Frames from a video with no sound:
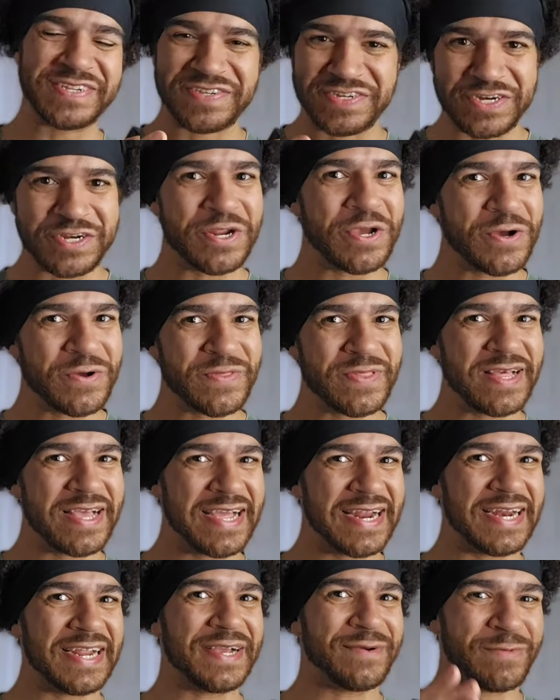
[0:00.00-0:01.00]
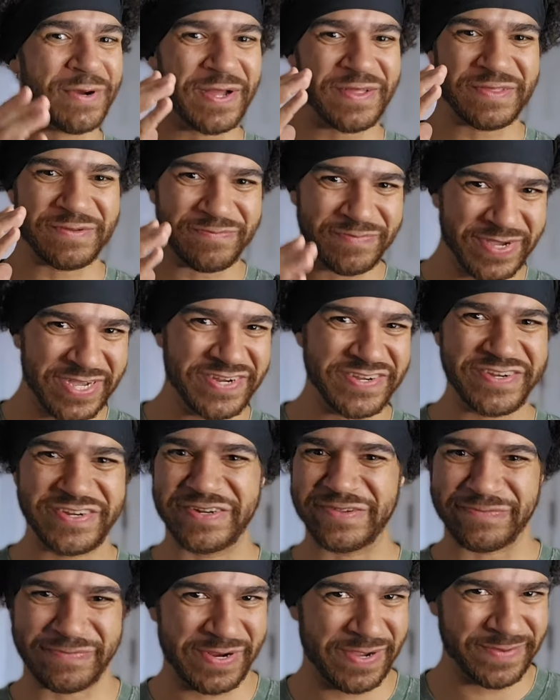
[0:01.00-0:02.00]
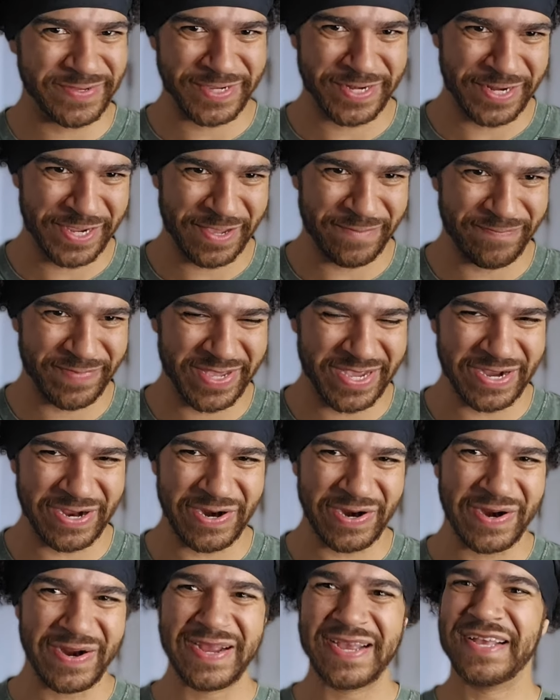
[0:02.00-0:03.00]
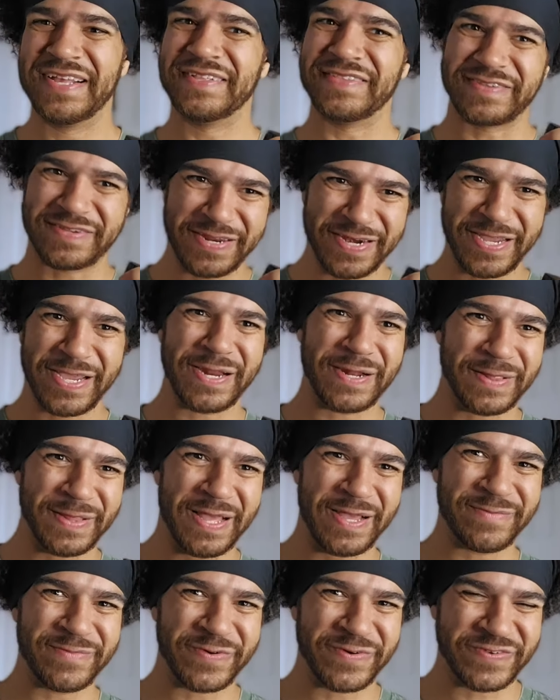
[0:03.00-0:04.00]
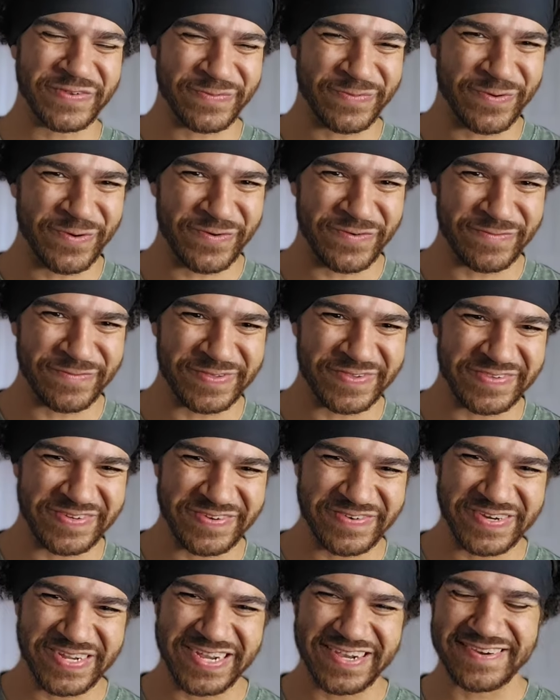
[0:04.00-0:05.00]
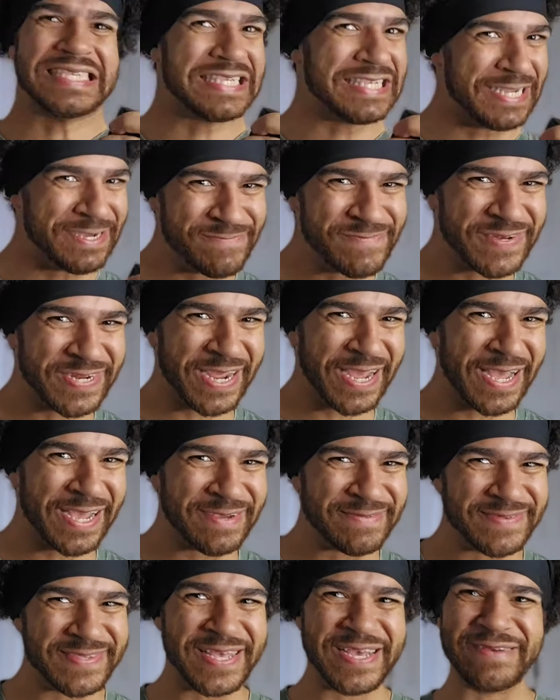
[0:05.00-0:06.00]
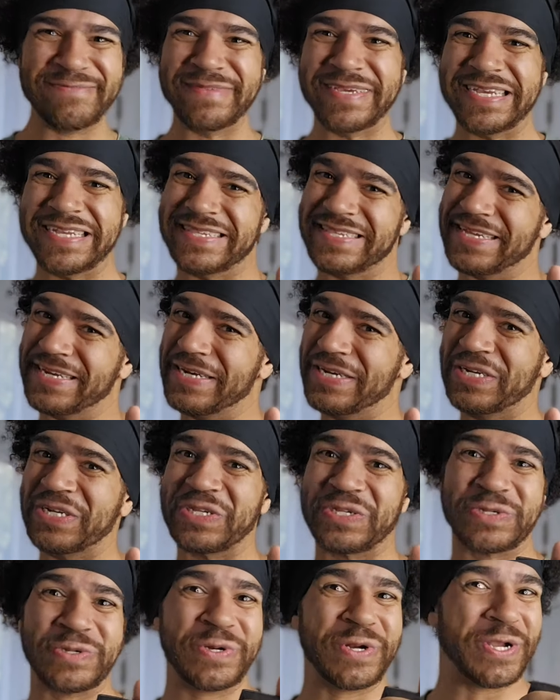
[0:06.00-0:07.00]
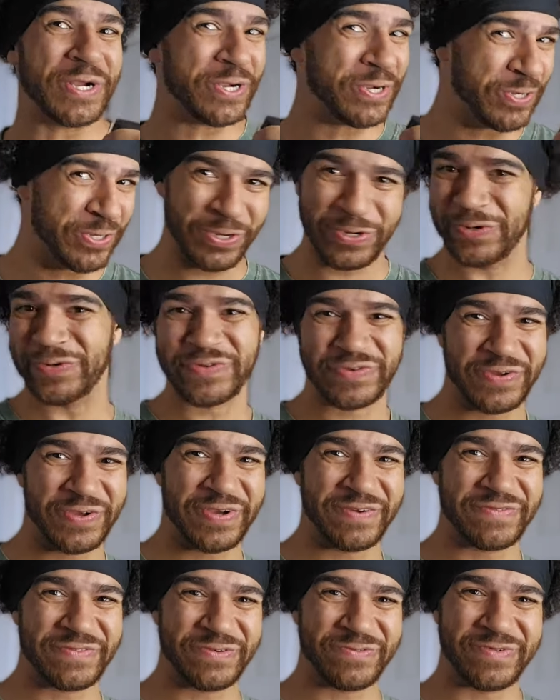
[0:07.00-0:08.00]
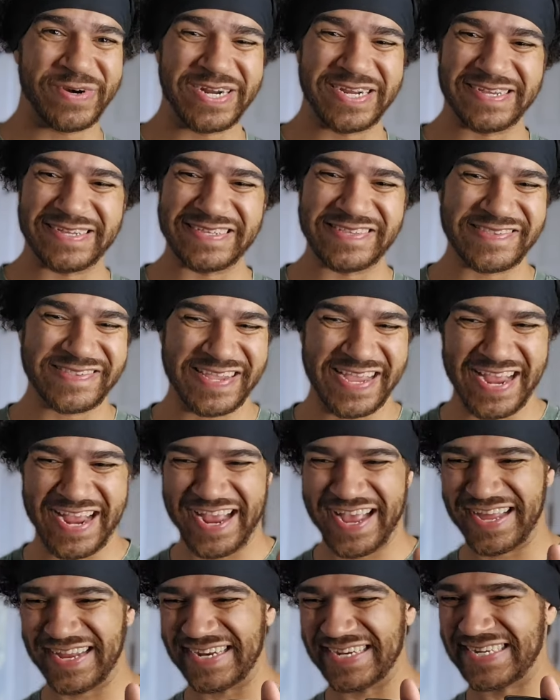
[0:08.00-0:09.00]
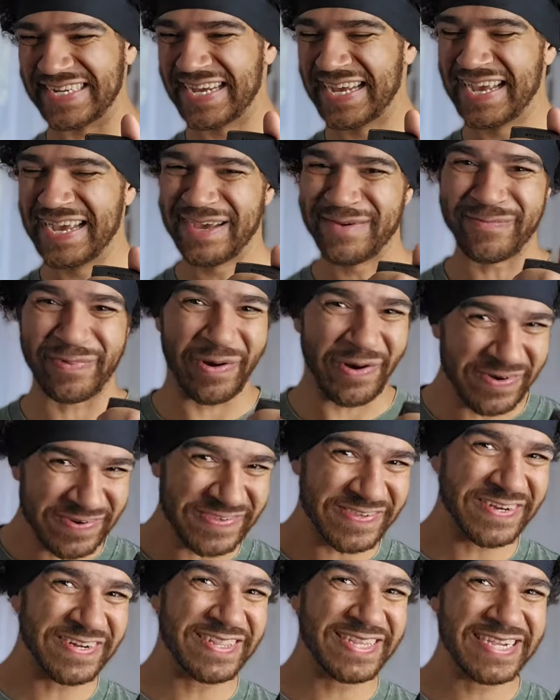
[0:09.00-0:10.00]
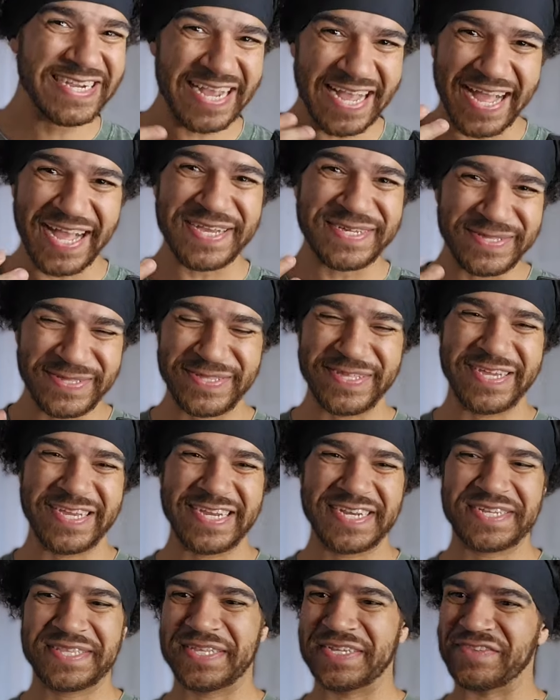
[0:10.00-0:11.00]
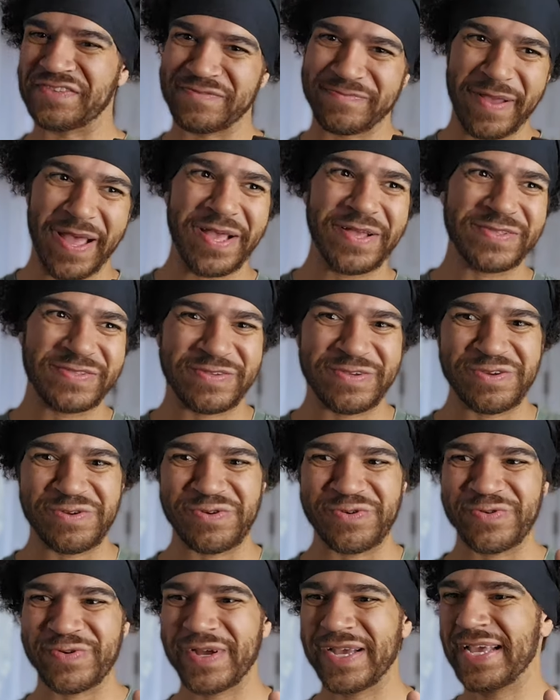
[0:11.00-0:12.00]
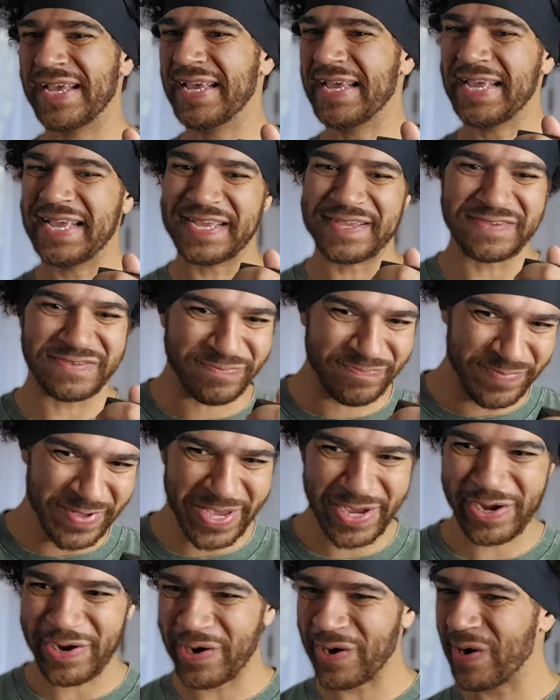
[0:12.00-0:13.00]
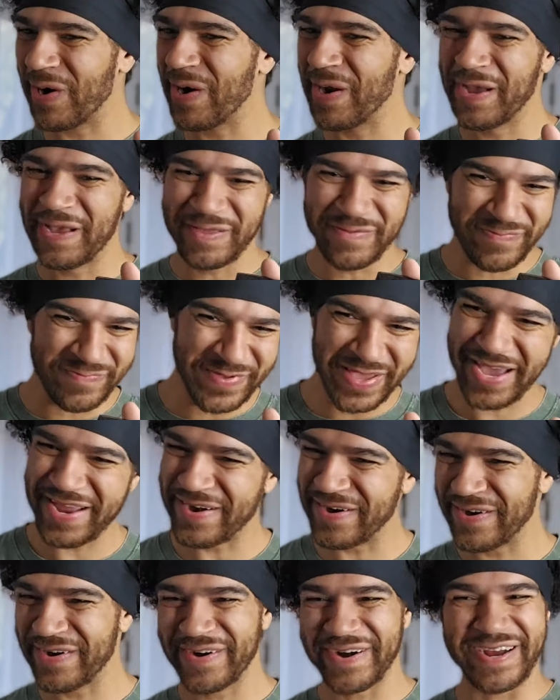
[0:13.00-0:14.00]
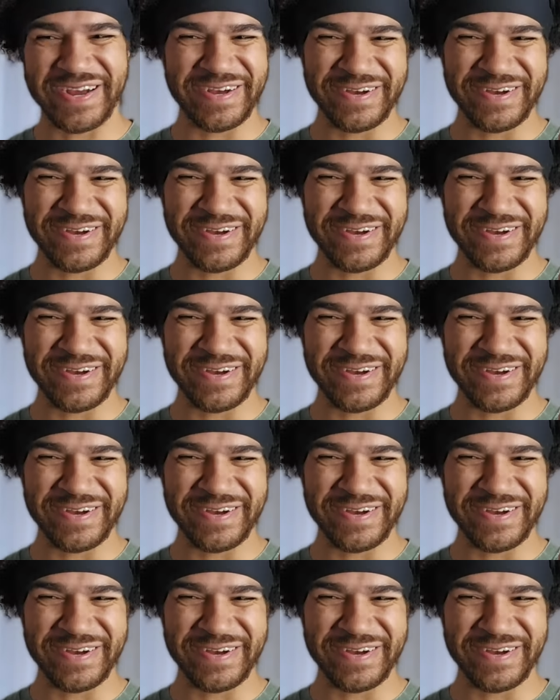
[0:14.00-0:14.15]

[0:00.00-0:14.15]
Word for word: you know that while the budget is probably going to get bigger, it's going to get a lot more support from the studio. Sometimes that means that it just sort of goes off the rails. And personally, I think that Smile 2 is bigger, better,